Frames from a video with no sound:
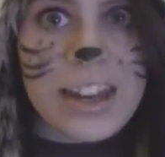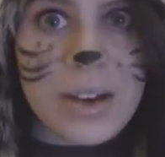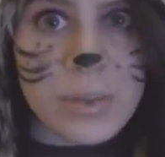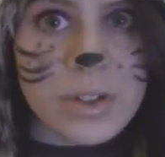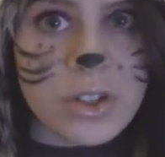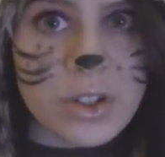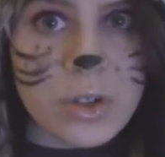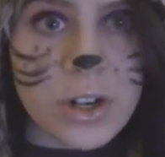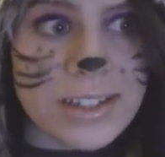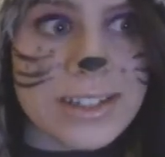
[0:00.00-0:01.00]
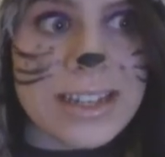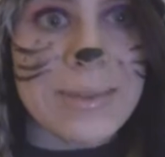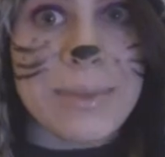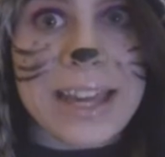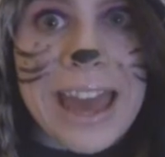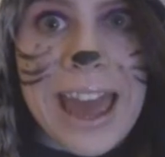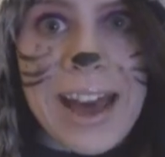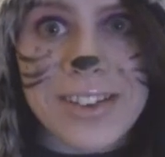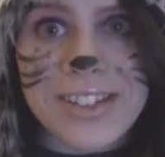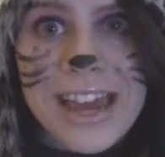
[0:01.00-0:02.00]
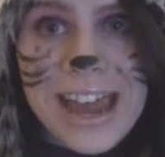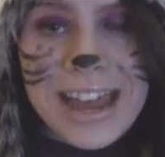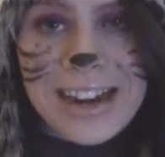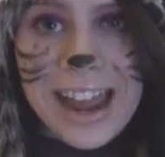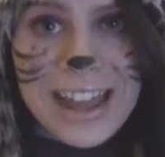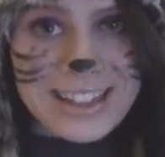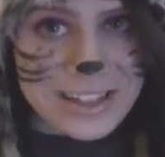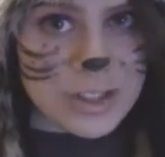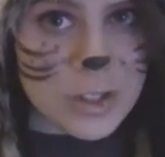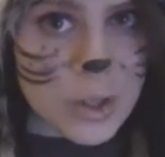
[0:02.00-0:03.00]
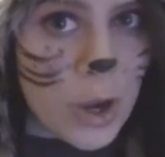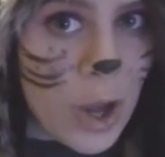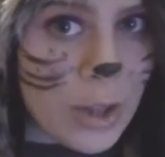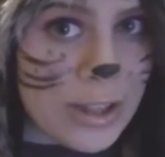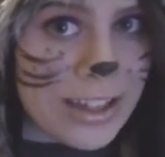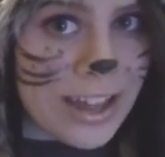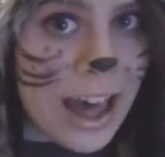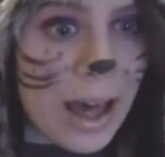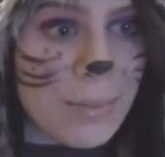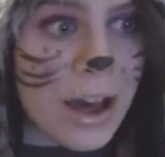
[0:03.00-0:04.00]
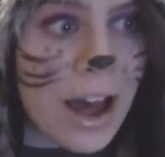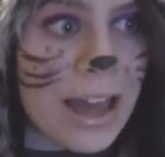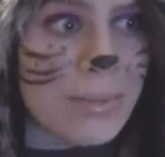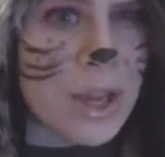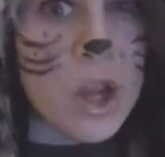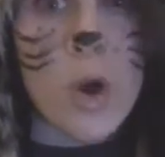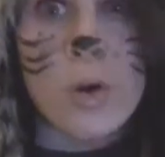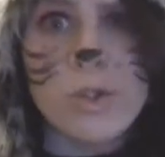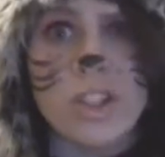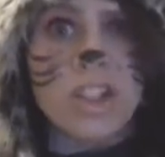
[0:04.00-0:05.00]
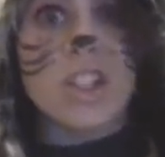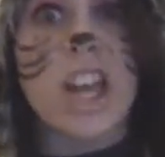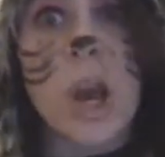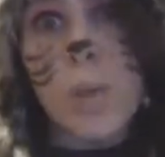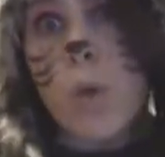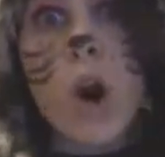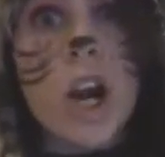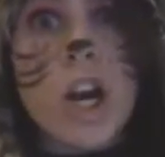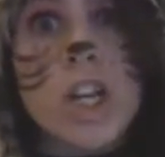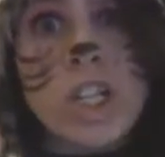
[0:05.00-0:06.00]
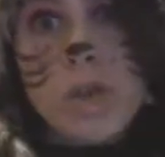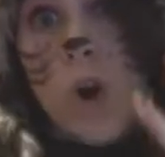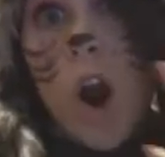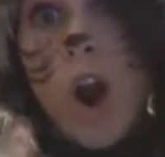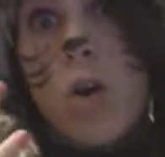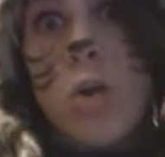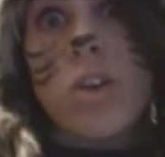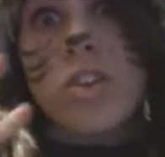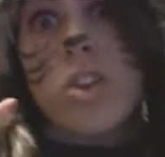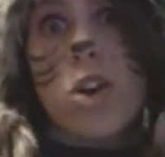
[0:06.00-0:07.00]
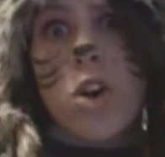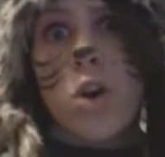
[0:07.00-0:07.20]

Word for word: It was stressing me out, and I had this girl in the car behind me who was just like, "What is wrong with you?"